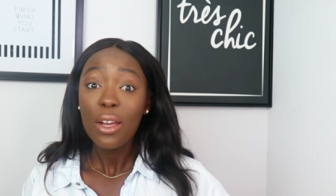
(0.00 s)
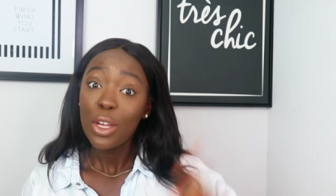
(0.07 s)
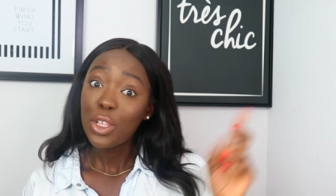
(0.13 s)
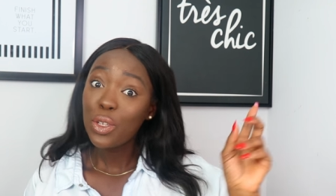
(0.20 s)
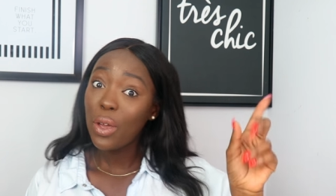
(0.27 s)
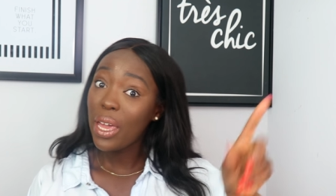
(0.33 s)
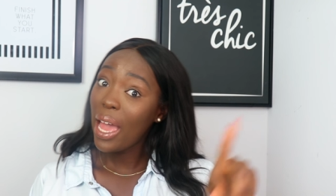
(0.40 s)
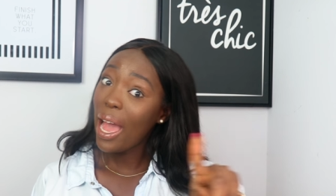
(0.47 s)

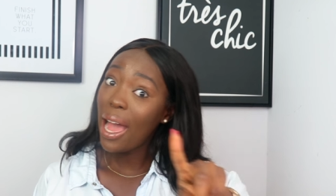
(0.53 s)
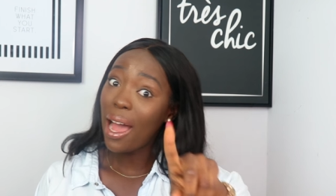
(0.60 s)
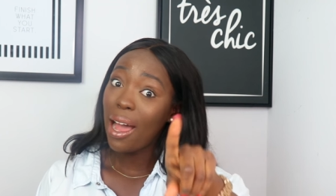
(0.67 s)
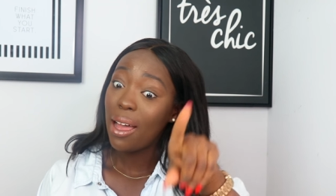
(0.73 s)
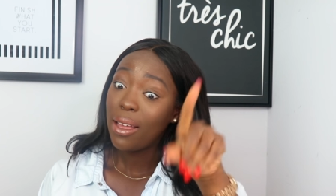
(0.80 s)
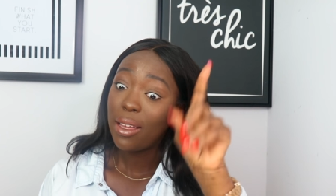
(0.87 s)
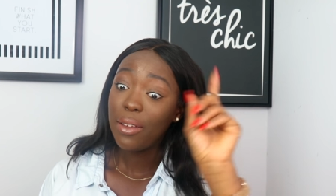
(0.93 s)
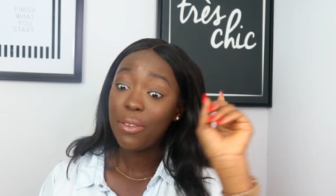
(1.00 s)
So yeah,
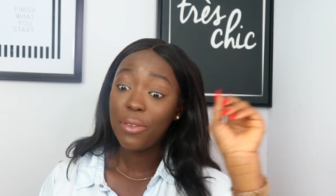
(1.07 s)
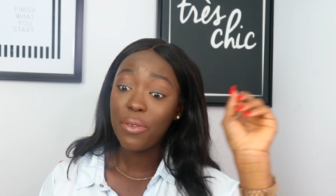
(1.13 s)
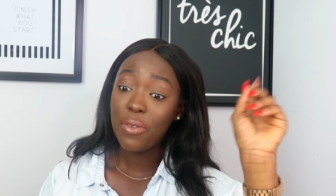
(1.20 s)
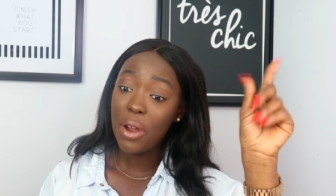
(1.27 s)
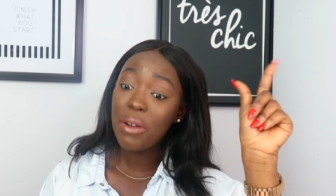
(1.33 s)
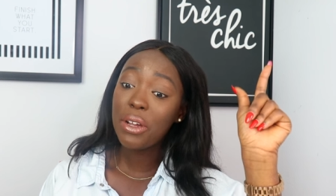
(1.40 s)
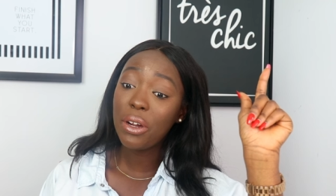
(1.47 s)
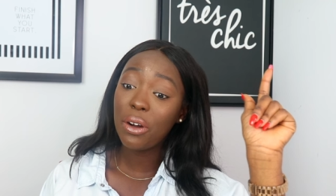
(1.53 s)

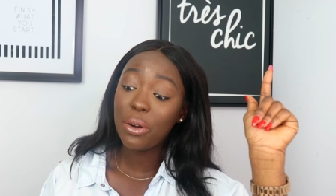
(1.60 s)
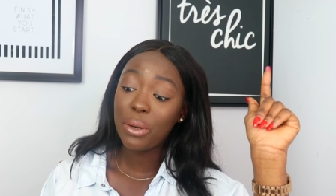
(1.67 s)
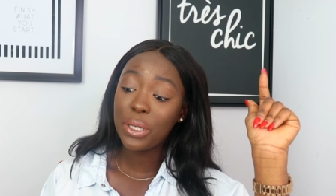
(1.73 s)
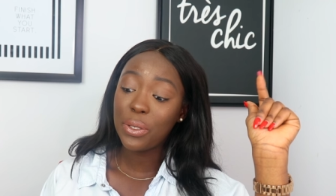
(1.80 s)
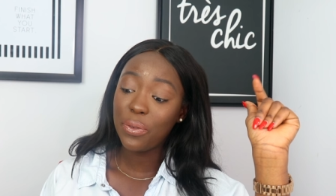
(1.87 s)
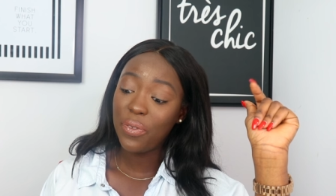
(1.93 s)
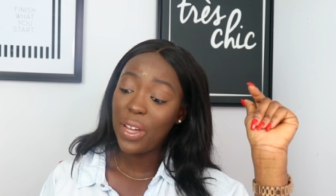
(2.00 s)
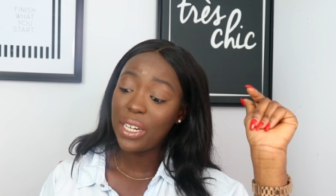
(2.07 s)
very awkward
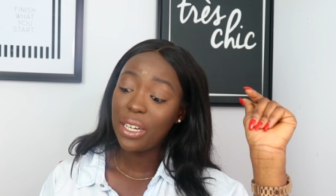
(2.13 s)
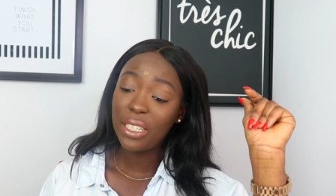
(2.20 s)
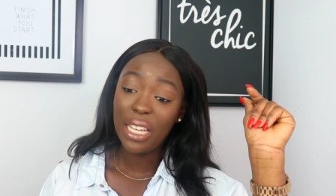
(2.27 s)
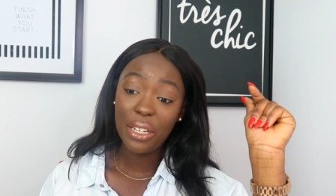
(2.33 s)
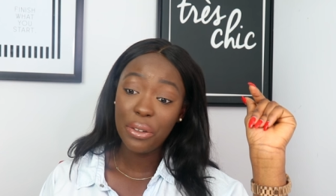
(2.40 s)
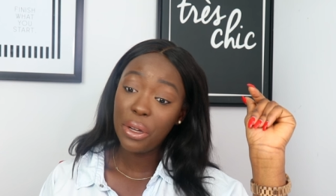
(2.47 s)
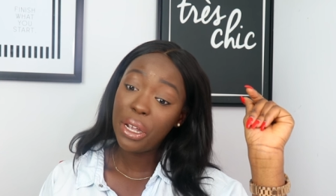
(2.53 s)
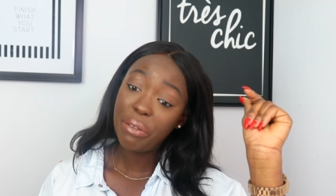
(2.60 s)
to find out
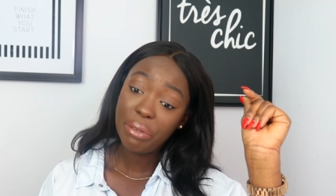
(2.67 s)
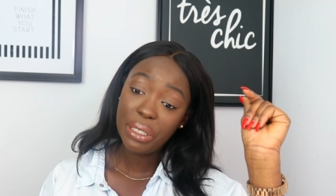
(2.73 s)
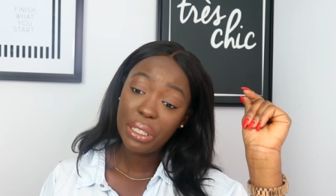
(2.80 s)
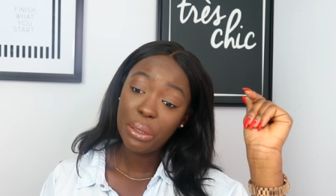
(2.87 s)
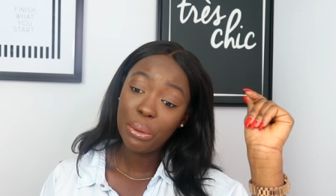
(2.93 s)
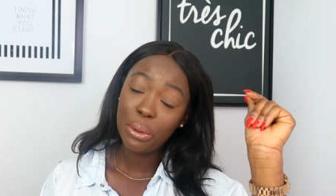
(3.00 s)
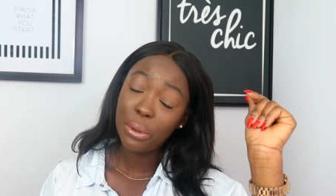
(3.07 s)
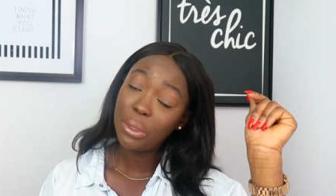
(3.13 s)
that not
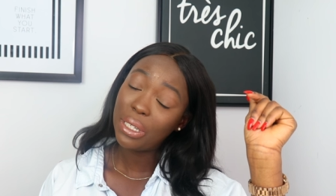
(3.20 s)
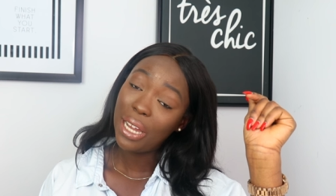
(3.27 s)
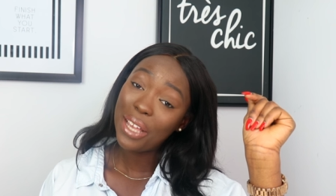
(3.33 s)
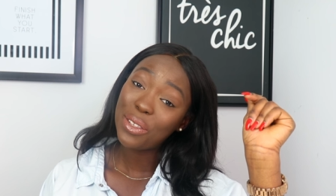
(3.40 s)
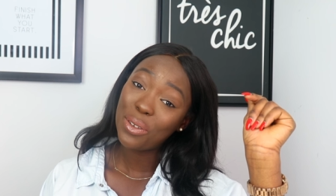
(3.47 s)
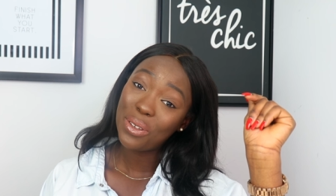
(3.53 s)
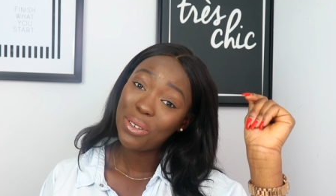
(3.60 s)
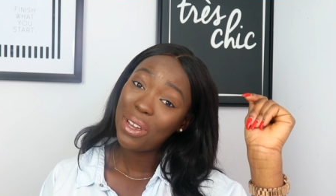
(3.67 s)
everything will look
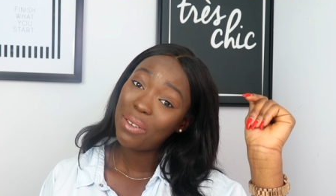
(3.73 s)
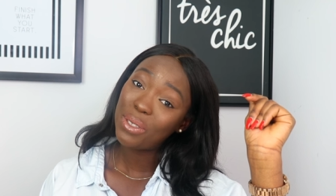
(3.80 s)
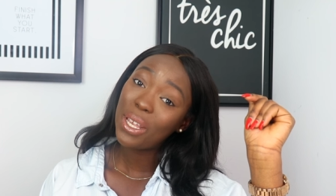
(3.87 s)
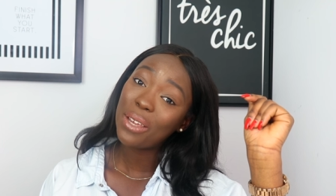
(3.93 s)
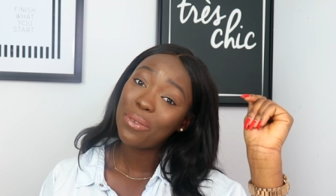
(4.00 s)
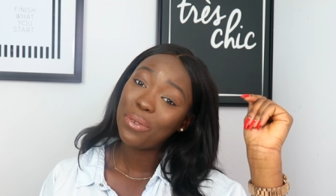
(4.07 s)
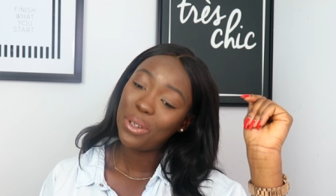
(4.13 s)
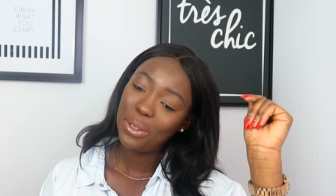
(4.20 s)
nice on you
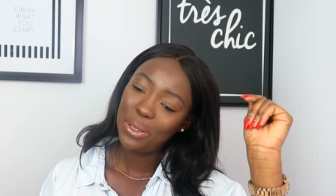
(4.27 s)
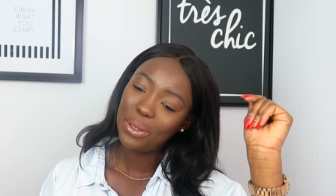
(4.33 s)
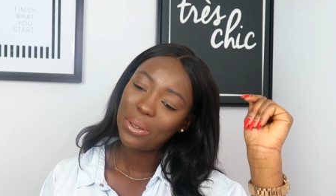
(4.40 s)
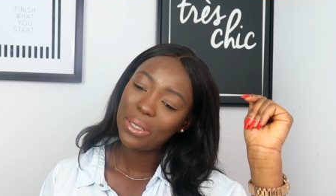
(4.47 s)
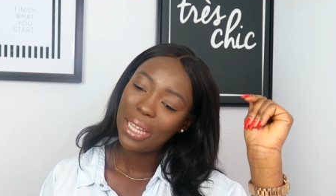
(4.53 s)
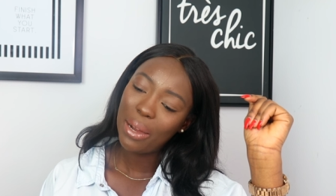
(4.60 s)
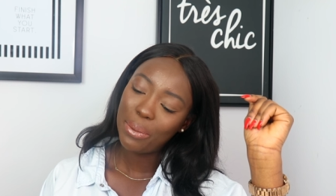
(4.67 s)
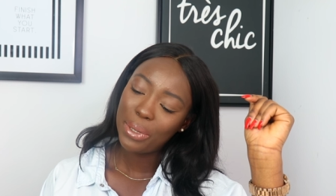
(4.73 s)
after you've lost
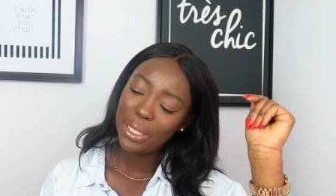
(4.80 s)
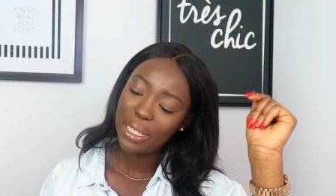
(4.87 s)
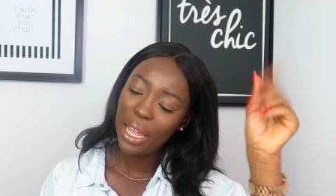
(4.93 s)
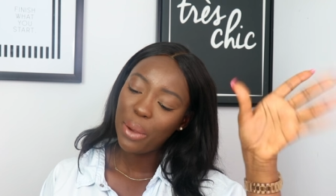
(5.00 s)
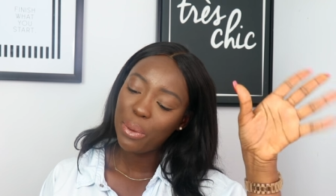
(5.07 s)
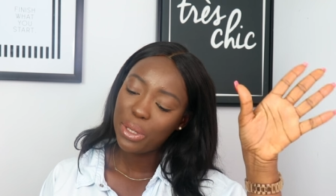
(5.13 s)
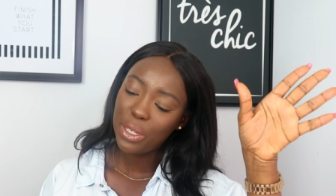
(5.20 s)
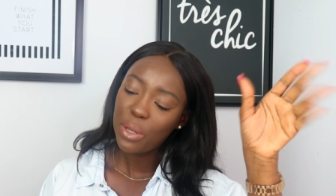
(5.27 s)
all that weight that
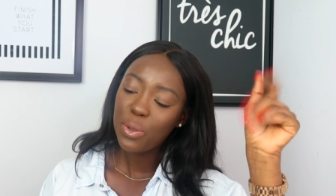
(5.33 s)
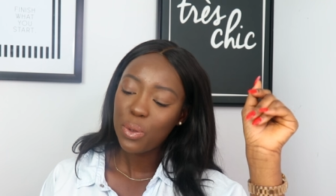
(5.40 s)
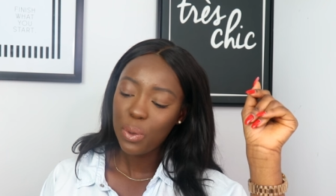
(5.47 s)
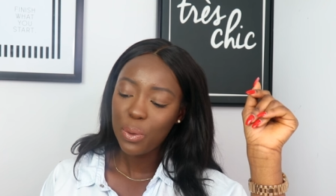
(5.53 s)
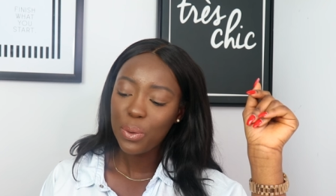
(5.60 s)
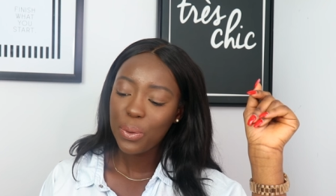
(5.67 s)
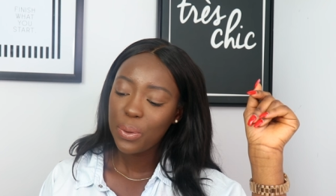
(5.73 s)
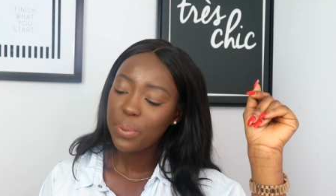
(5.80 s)
you wanted to
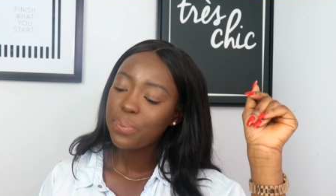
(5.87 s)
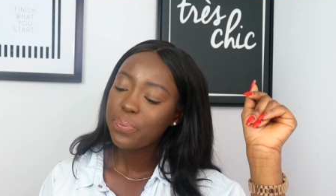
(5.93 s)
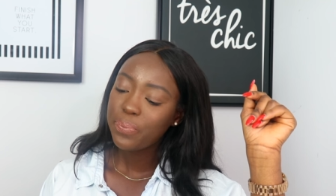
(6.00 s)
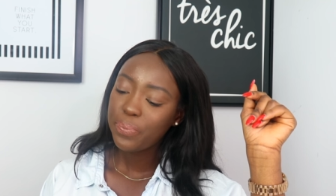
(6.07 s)
lose.